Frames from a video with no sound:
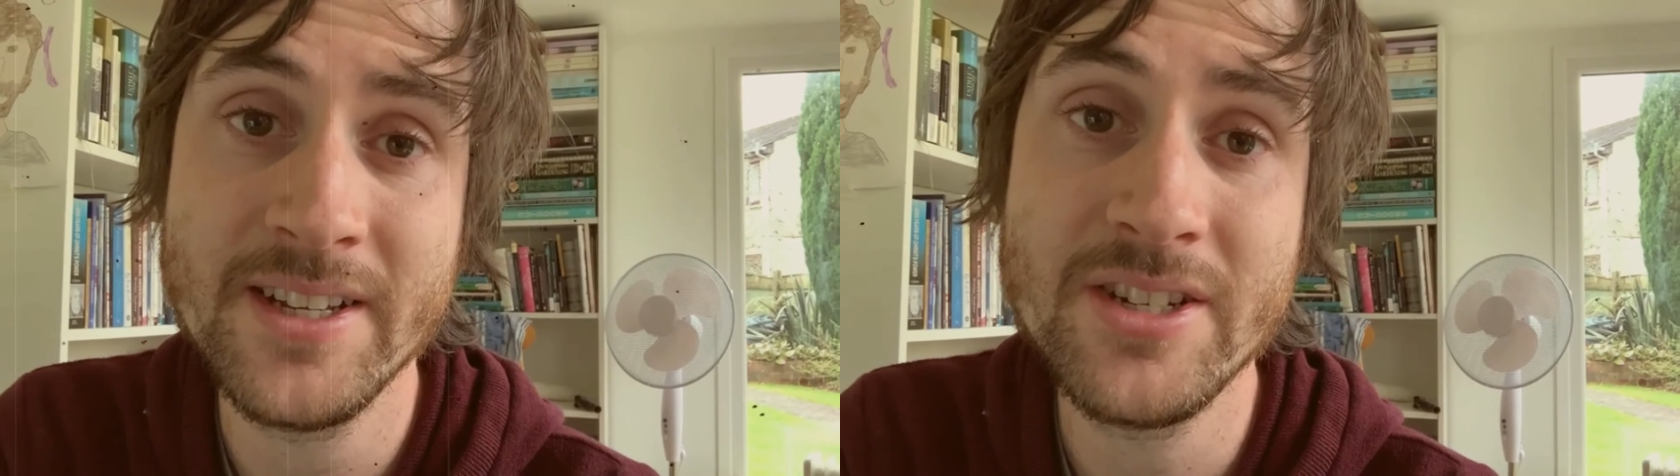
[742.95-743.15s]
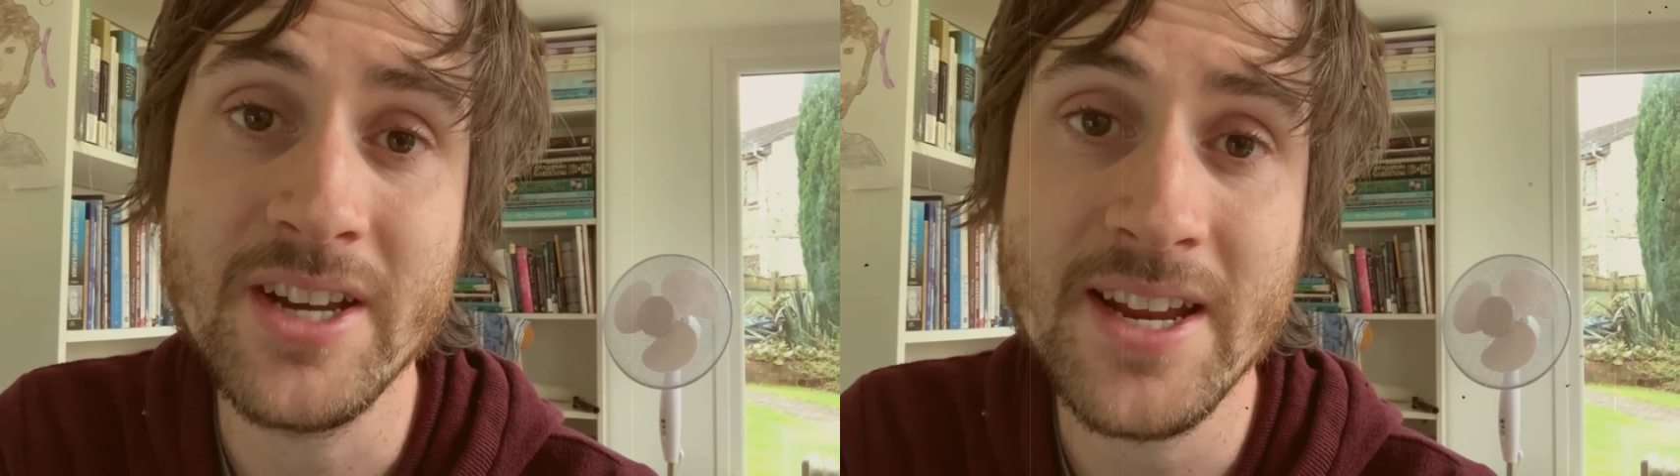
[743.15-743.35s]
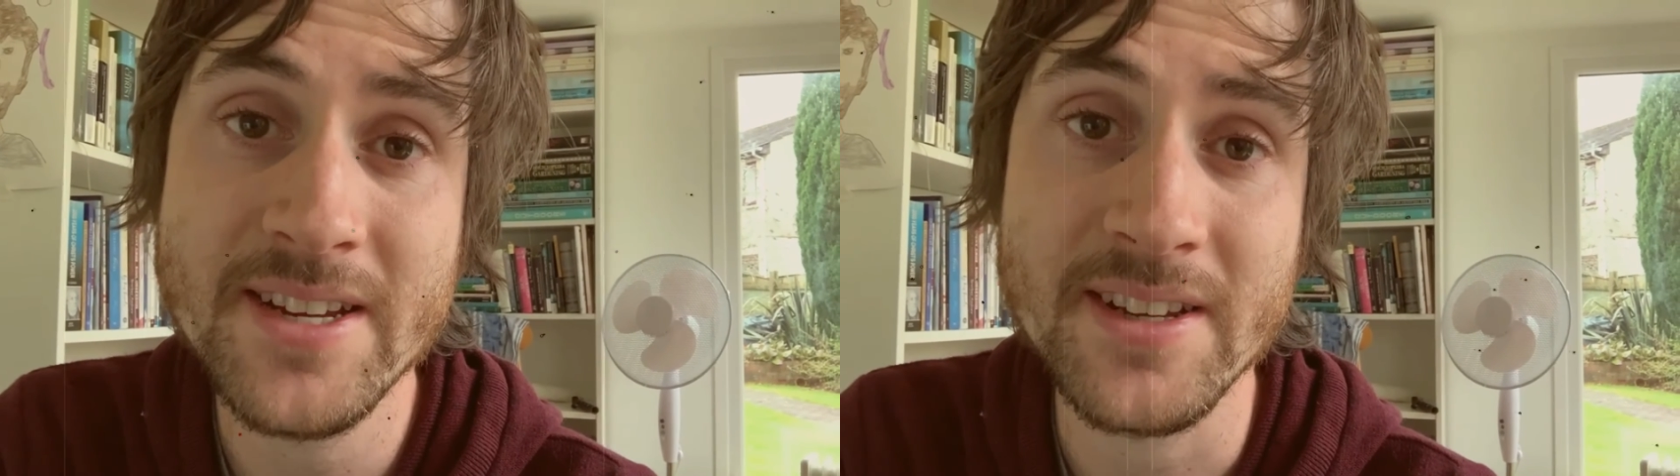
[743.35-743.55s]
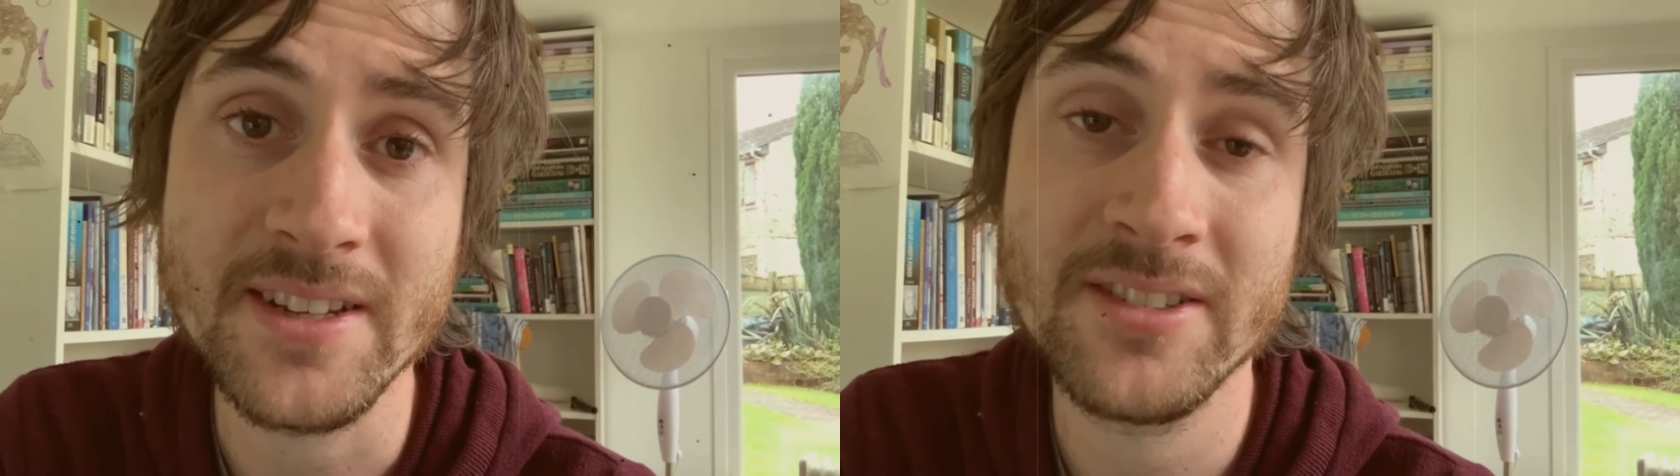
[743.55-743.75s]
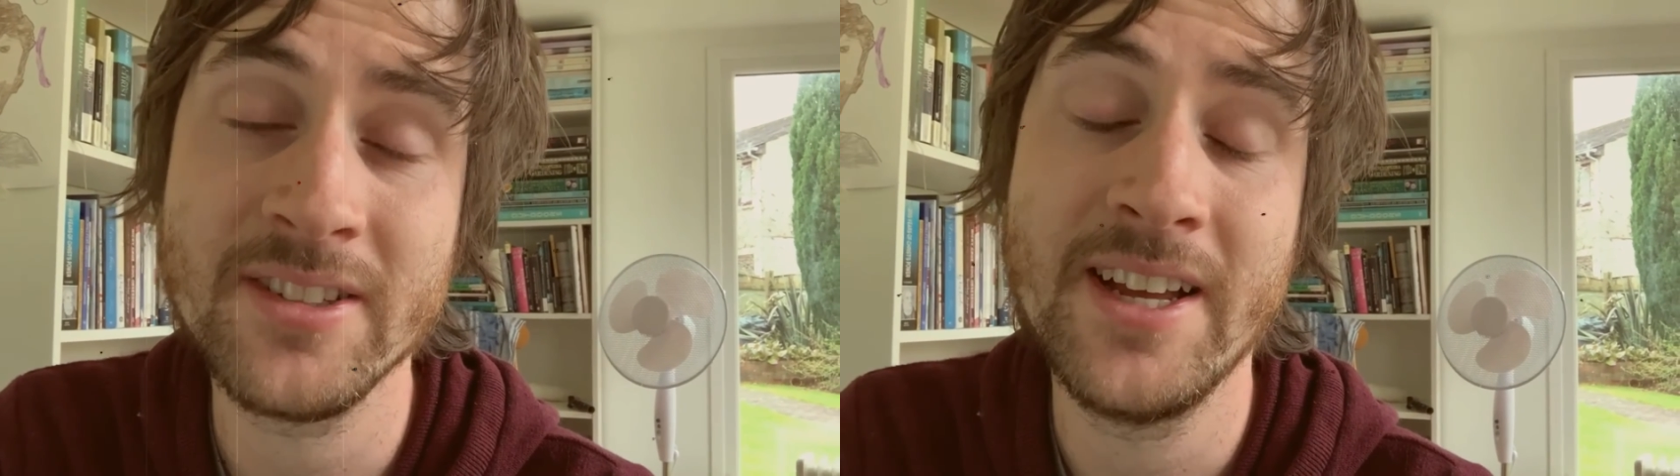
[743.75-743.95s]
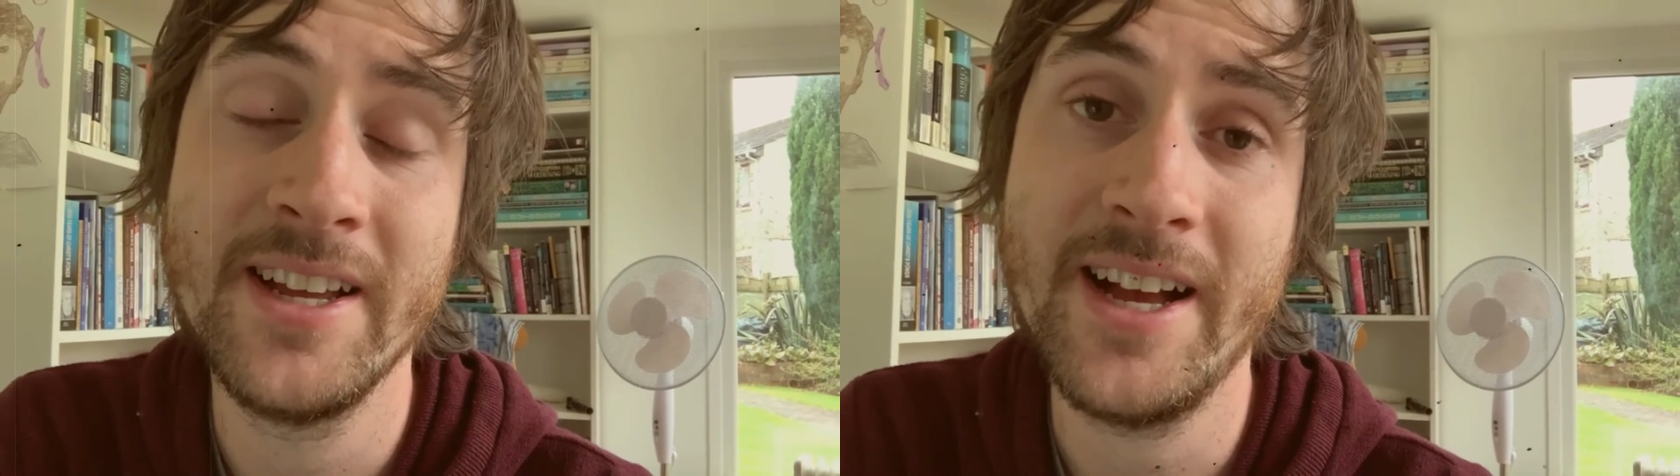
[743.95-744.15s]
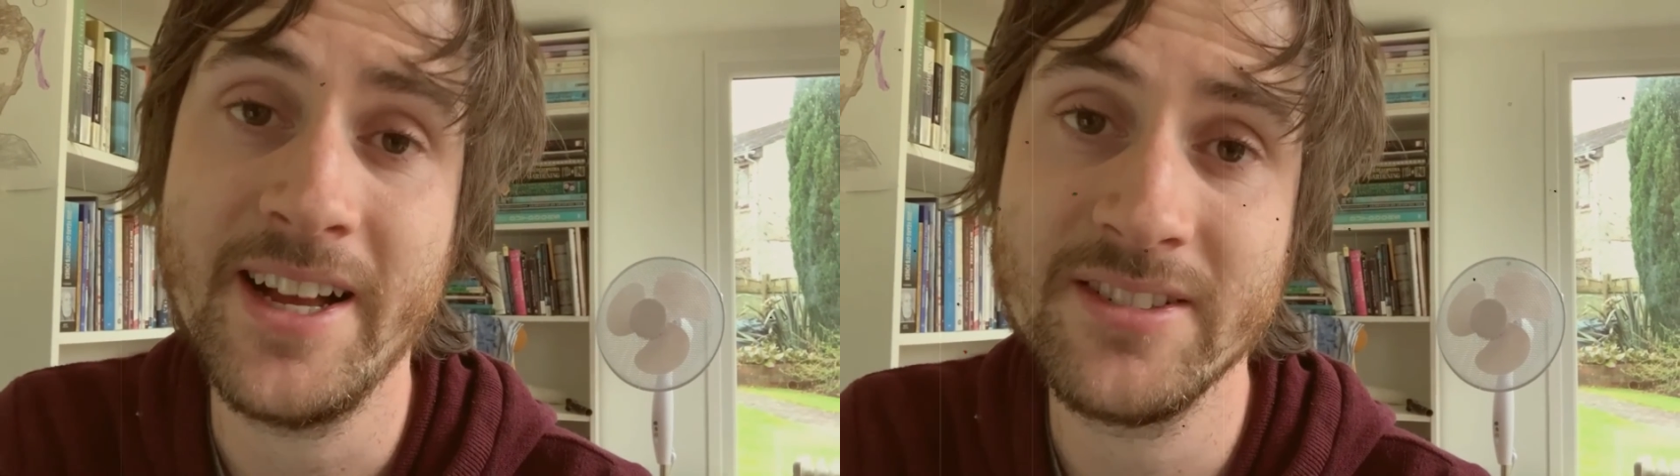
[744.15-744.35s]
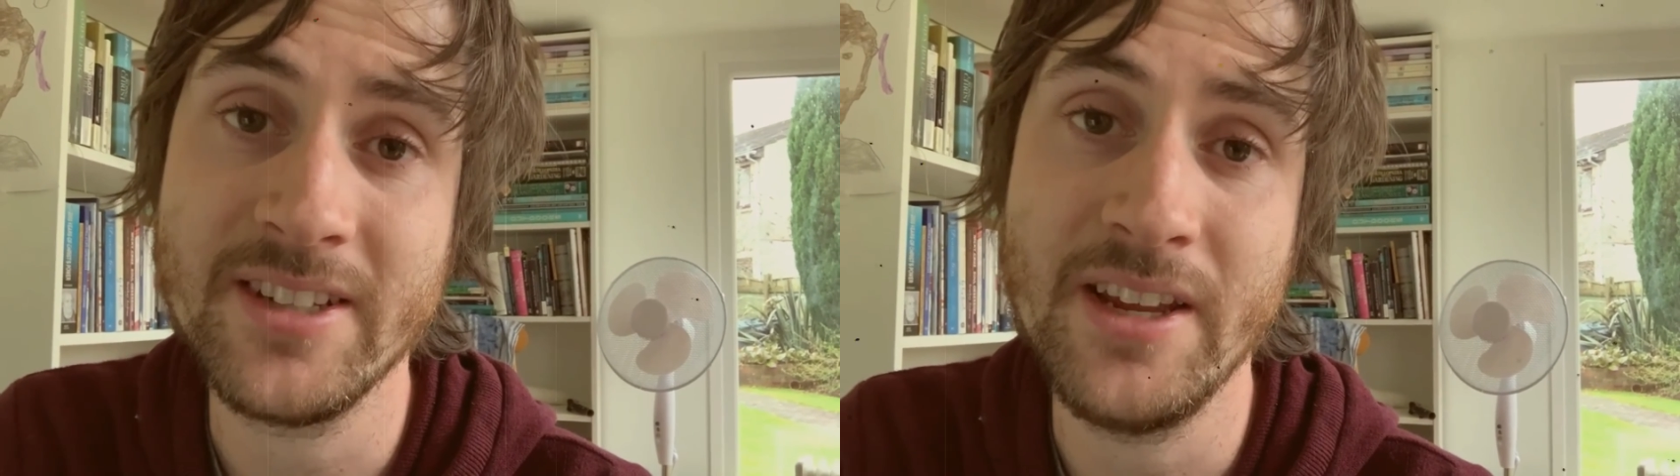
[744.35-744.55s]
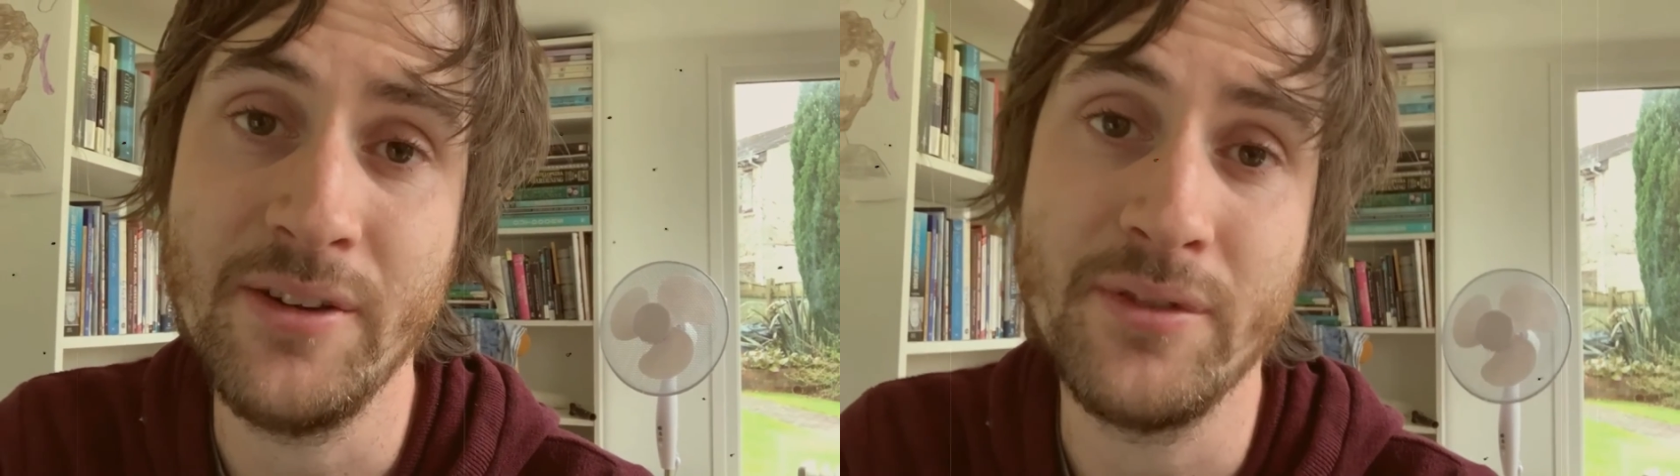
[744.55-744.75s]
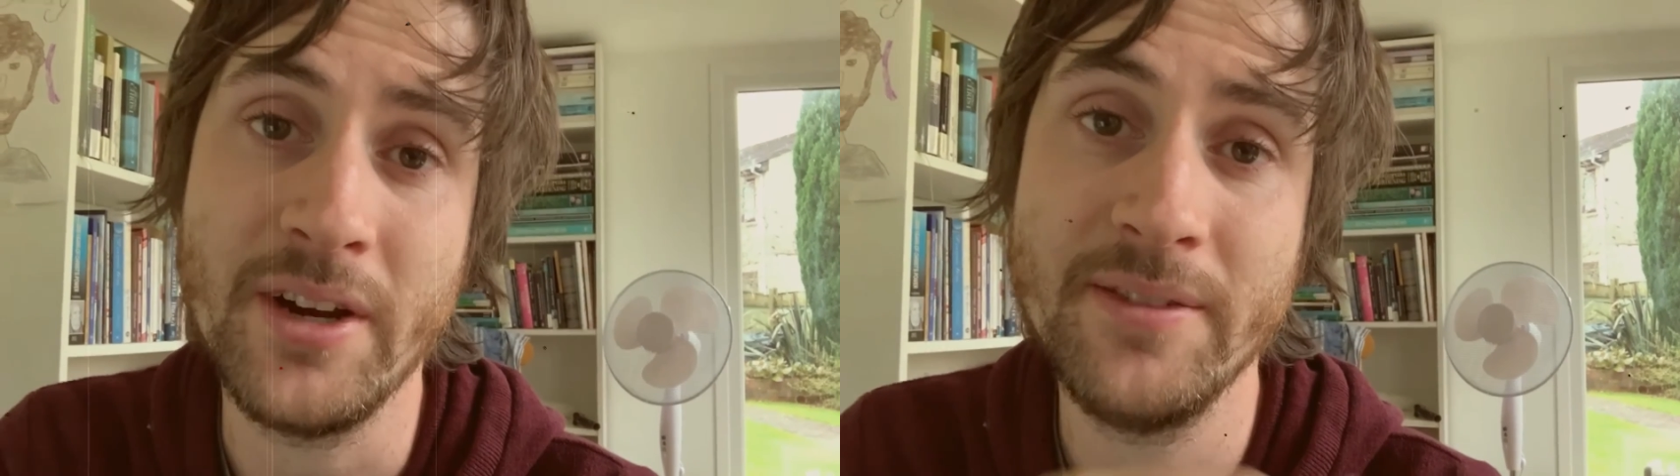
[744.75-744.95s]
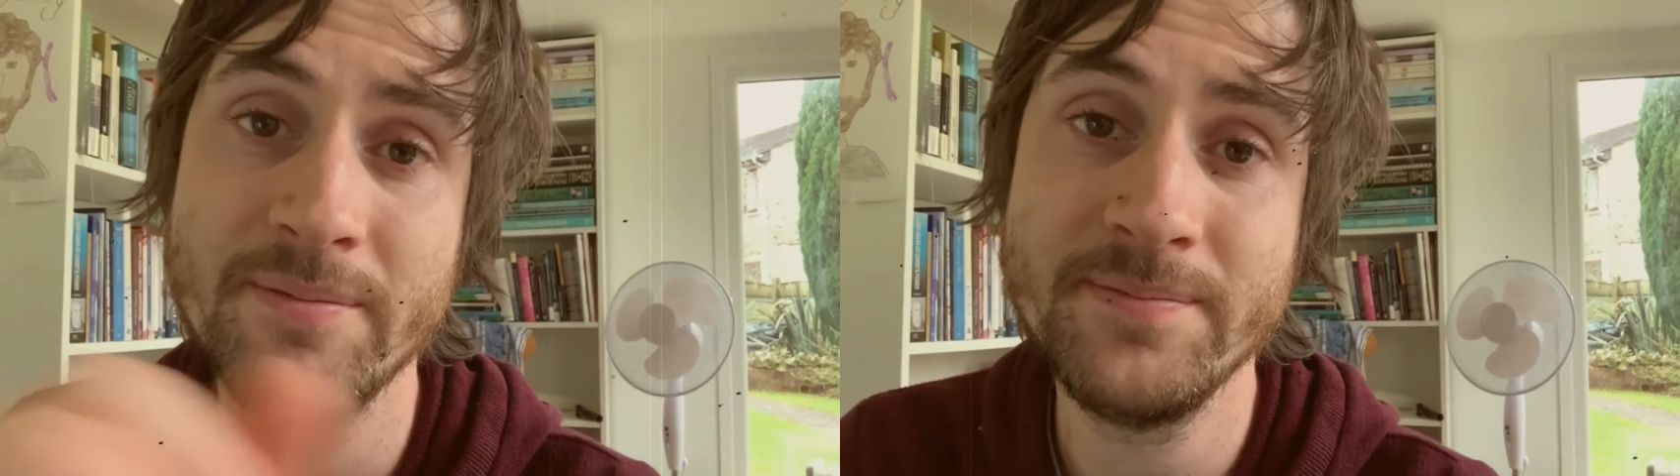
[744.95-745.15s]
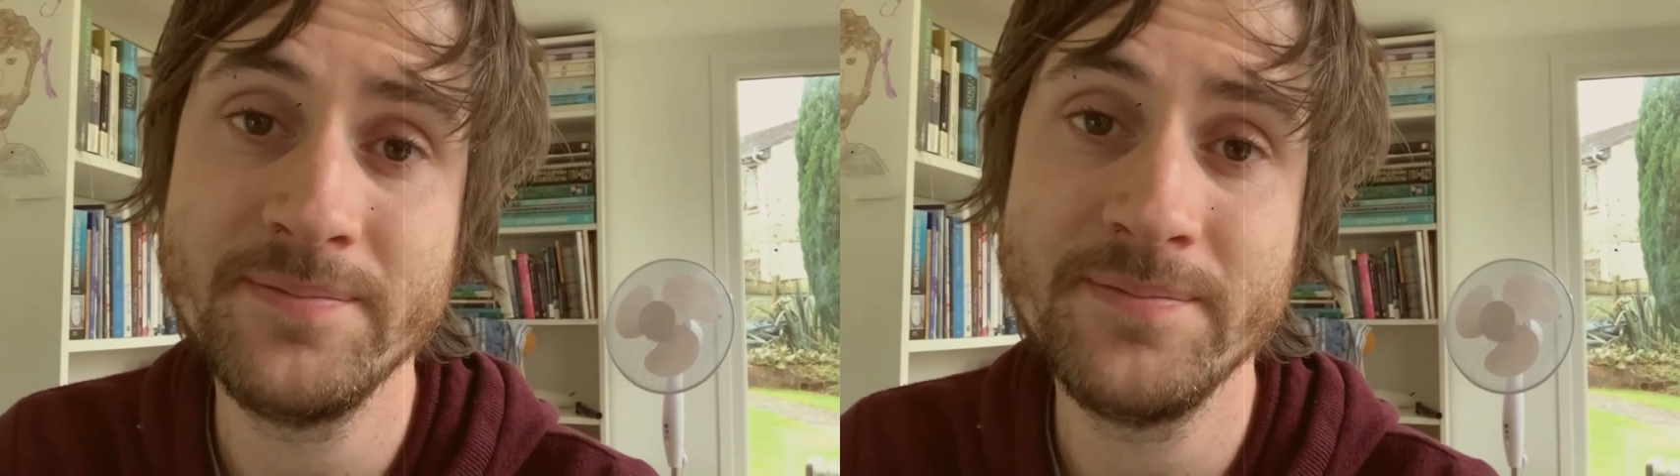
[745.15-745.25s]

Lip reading: Jesus has set you free.